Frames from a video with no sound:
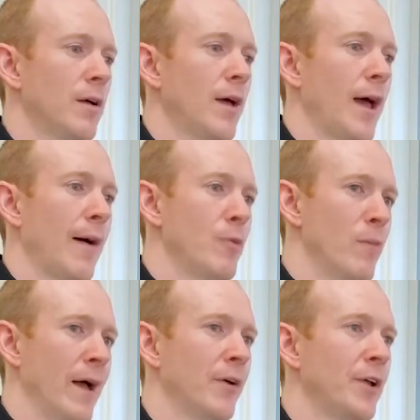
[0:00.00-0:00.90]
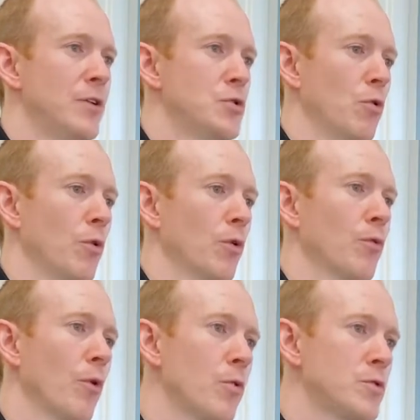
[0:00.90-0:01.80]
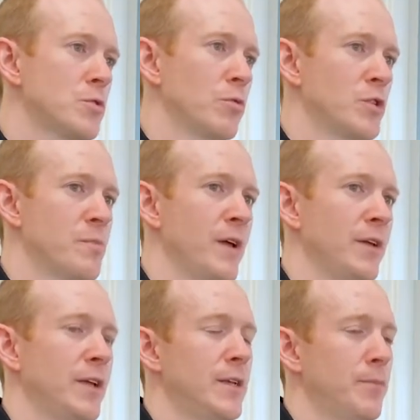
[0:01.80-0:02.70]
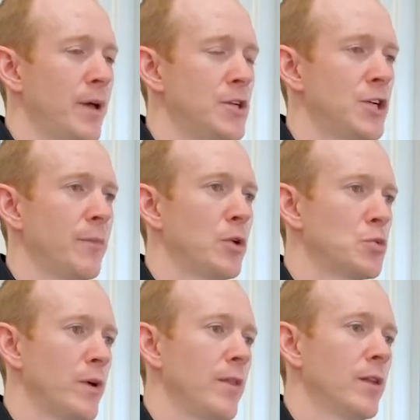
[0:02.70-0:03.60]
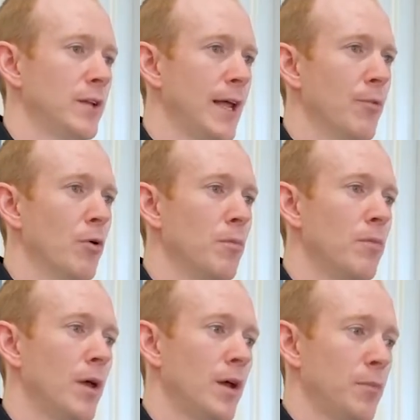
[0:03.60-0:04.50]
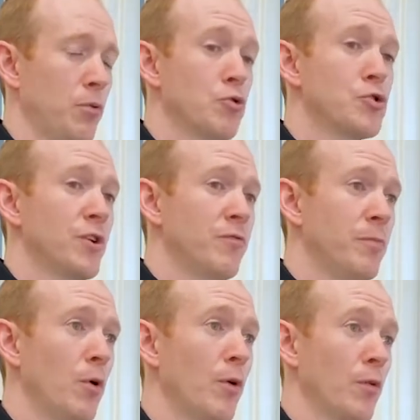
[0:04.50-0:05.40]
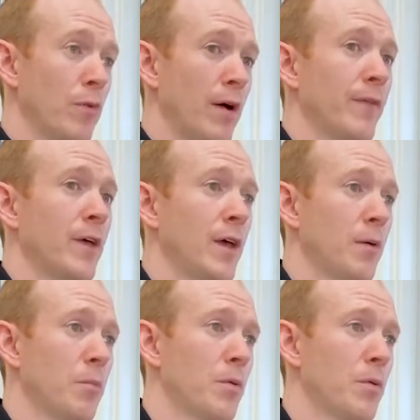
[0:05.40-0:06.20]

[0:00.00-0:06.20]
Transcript: abnormalities or growths which may lead to pinching between the labrum and a portion of bone around the hip.